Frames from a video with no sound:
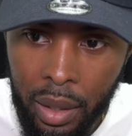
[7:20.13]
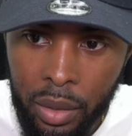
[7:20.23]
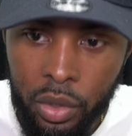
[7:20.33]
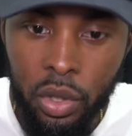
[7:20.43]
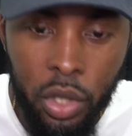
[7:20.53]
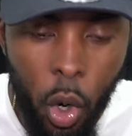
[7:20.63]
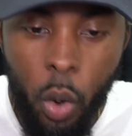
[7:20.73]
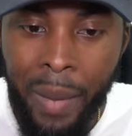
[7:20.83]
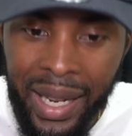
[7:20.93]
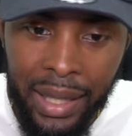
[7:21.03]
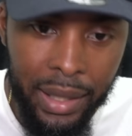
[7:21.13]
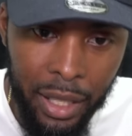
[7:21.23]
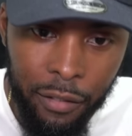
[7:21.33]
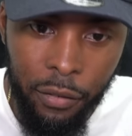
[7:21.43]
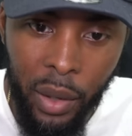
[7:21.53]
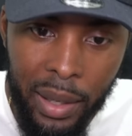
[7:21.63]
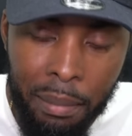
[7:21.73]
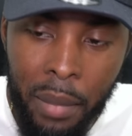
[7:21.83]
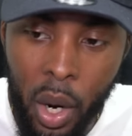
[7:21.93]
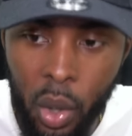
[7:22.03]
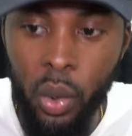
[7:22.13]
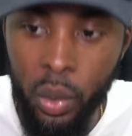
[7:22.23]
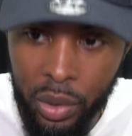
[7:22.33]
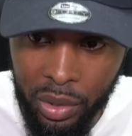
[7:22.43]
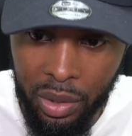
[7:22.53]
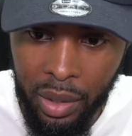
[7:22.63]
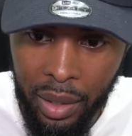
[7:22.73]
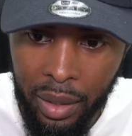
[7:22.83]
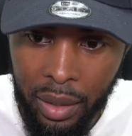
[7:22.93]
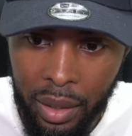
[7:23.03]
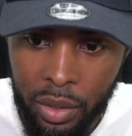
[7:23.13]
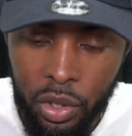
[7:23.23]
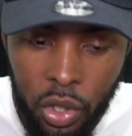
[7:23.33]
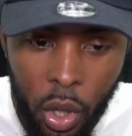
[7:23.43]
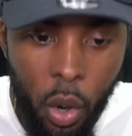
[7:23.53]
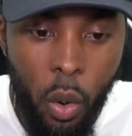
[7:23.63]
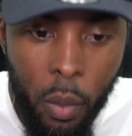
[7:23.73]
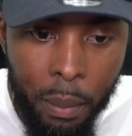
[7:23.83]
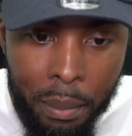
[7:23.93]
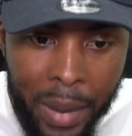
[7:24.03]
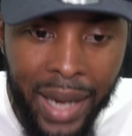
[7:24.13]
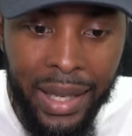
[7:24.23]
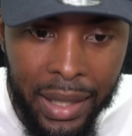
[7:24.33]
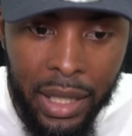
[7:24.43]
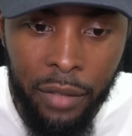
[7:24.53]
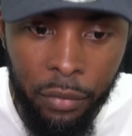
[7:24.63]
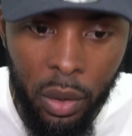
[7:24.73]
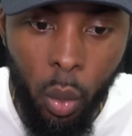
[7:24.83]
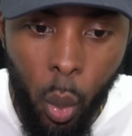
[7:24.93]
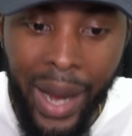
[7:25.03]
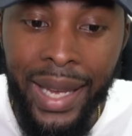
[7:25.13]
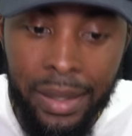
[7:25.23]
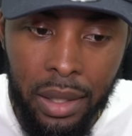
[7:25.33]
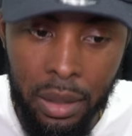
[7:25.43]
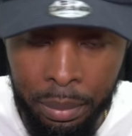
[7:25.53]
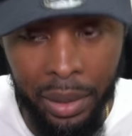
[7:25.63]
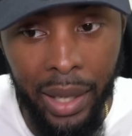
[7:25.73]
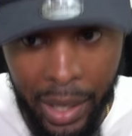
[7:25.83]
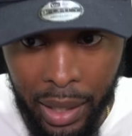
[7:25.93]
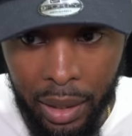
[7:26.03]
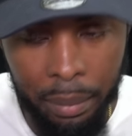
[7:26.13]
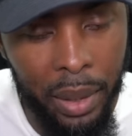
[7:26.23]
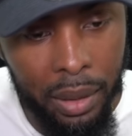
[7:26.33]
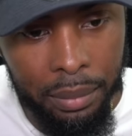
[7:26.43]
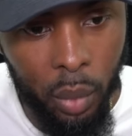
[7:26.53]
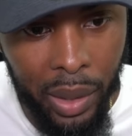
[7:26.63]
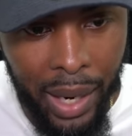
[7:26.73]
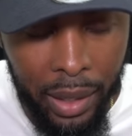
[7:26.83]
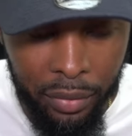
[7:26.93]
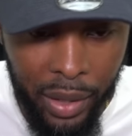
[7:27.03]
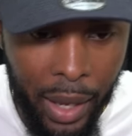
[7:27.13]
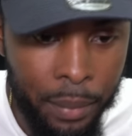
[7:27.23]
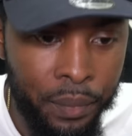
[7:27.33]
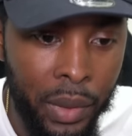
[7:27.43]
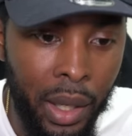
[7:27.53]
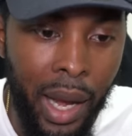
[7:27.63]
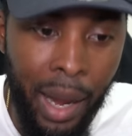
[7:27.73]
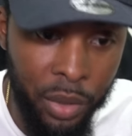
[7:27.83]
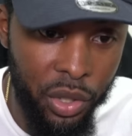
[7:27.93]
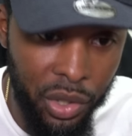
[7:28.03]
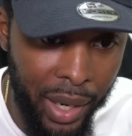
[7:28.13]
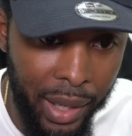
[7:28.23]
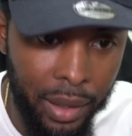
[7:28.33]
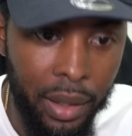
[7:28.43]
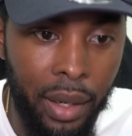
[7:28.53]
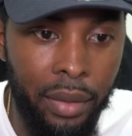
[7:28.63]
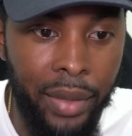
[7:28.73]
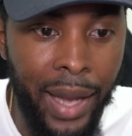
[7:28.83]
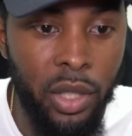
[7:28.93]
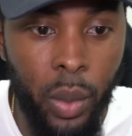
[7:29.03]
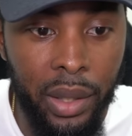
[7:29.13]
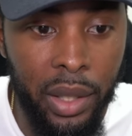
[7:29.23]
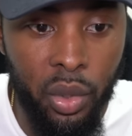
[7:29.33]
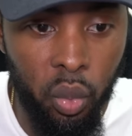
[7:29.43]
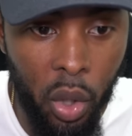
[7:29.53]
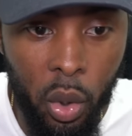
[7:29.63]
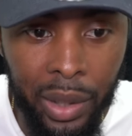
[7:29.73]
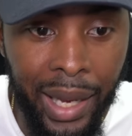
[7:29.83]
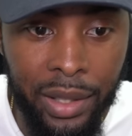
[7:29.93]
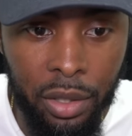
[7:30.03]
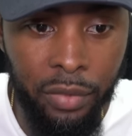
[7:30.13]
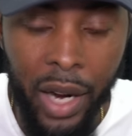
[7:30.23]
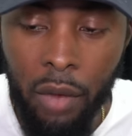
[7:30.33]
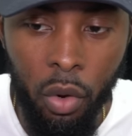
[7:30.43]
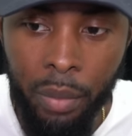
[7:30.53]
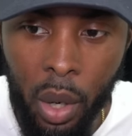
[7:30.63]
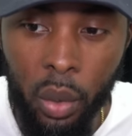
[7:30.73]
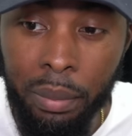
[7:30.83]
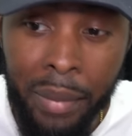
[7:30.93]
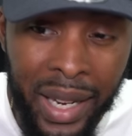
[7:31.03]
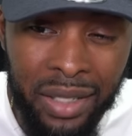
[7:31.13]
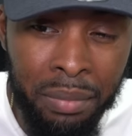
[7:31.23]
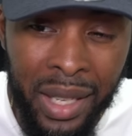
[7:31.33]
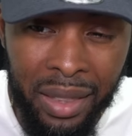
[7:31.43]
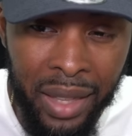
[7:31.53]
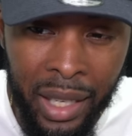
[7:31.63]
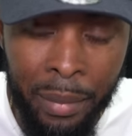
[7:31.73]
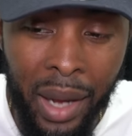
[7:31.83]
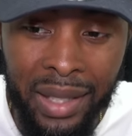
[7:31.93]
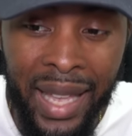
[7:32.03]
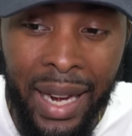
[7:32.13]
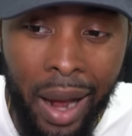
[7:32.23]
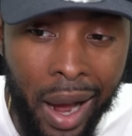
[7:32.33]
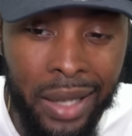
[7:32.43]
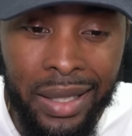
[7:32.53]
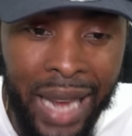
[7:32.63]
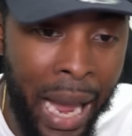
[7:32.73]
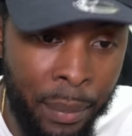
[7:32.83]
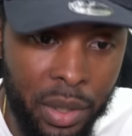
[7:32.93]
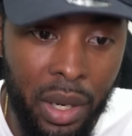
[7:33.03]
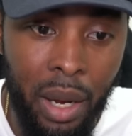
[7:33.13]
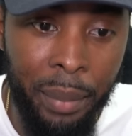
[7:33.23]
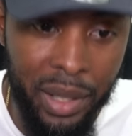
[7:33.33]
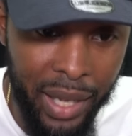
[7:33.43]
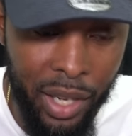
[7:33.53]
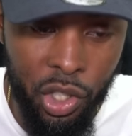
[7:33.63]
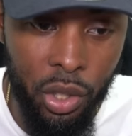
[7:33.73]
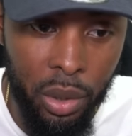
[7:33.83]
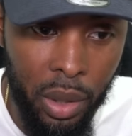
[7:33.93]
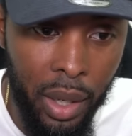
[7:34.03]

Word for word: so many different modes, so many different ways to play. But we're not here for that. I'm just saying that's what this roguelike survival mode makes me think about is that untapped potential